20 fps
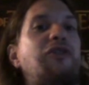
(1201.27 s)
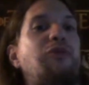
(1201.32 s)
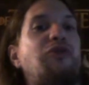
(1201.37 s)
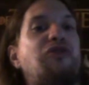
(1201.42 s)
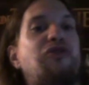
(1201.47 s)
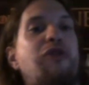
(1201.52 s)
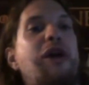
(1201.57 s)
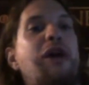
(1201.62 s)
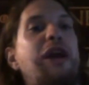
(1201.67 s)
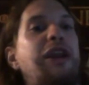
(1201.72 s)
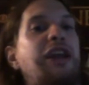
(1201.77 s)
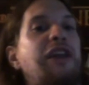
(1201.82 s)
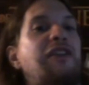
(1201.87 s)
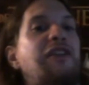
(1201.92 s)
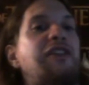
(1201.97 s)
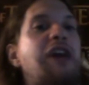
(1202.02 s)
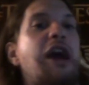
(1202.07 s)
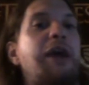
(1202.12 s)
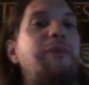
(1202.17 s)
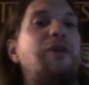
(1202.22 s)
he was trying to get
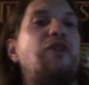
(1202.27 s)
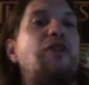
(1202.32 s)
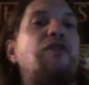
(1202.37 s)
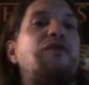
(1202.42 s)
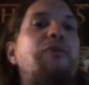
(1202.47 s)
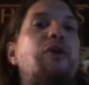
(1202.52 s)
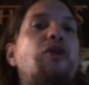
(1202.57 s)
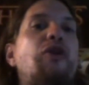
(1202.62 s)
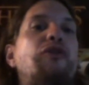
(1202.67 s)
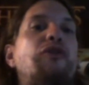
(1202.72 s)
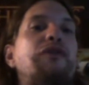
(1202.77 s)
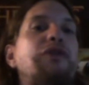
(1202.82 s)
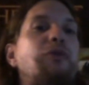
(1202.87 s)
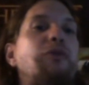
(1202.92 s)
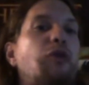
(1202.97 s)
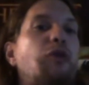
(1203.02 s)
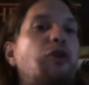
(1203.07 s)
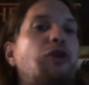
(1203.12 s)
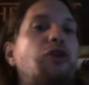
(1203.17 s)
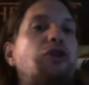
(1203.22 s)
diamonds from all over the
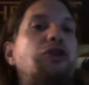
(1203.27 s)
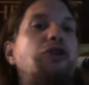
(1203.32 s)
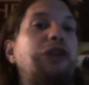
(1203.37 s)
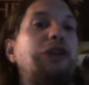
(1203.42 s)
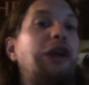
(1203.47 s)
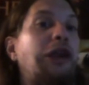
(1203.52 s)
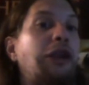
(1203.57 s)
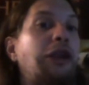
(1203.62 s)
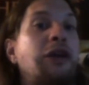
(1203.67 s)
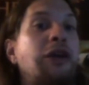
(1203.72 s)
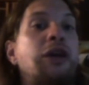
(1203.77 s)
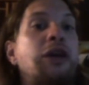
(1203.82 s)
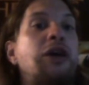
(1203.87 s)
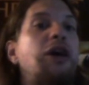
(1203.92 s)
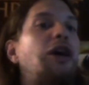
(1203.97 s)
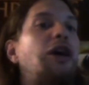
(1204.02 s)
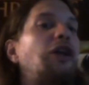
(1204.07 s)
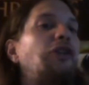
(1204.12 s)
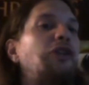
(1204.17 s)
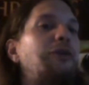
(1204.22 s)
world and
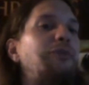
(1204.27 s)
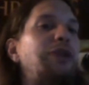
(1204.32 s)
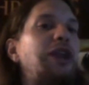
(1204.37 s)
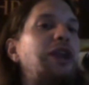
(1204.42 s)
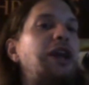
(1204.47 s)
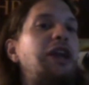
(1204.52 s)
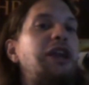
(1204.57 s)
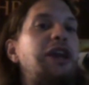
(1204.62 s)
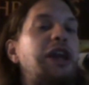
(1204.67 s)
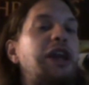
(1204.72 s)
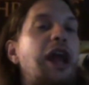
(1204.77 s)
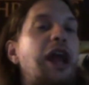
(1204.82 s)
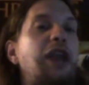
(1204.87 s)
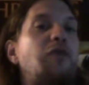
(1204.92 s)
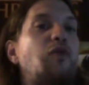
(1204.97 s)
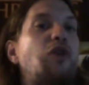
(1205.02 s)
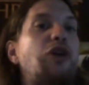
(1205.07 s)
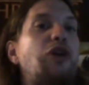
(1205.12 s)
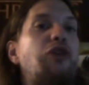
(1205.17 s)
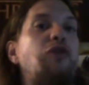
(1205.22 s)
eliminating
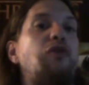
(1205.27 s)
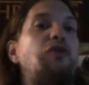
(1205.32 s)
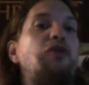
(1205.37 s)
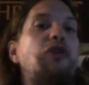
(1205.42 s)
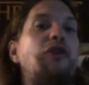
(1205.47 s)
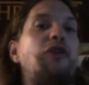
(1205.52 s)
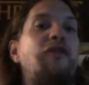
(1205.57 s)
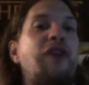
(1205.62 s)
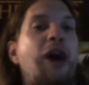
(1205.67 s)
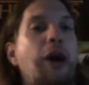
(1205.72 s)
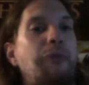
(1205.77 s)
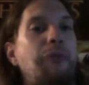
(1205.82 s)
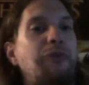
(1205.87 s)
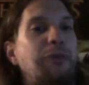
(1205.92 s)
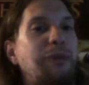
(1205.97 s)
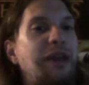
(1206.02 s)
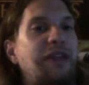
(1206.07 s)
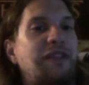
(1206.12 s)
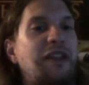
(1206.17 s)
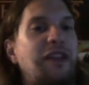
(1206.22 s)
anyone who could have helped
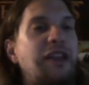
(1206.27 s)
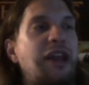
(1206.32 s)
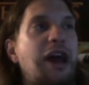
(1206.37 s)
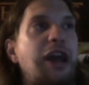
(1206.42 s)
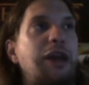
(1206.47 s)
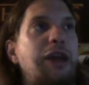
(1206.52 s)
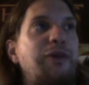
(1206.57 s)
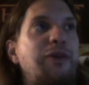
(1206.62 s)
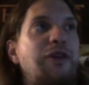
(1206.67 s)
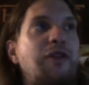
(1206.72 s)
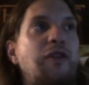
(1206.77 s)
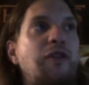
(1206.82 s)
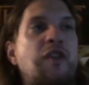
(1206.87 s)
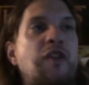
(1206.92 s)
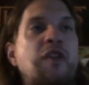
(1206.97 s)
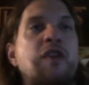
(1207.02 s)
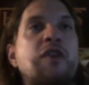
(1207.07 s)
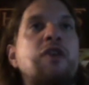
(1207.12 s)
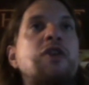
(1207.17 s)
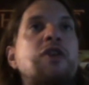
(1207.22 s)
him get the
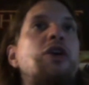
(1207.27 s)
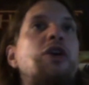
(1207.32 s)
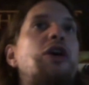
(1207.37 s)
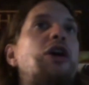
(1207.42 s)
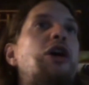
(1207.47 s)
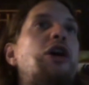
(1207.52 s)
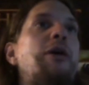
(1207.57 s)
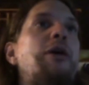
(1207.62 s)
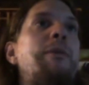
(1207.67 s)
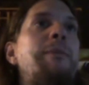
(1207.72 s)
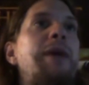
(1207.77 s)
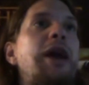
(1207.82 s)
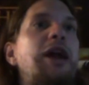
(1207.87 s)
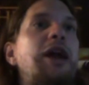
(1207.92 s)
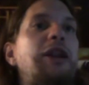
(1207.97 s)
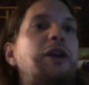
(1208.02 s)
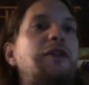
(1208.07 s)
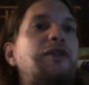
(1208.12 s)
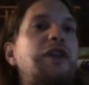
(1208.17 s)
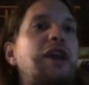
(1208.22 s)
diamonds.
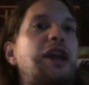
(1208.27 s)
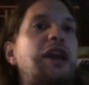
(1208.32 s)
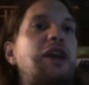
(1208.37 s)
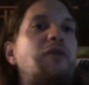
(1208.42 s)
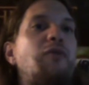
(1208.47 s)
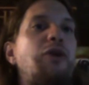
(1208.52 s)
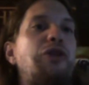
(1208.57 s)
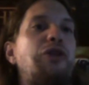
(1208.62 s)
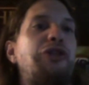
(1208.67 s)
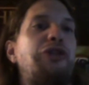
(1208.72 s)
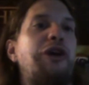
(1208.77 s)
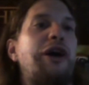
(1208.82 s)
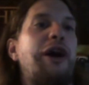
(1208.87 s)
Anything with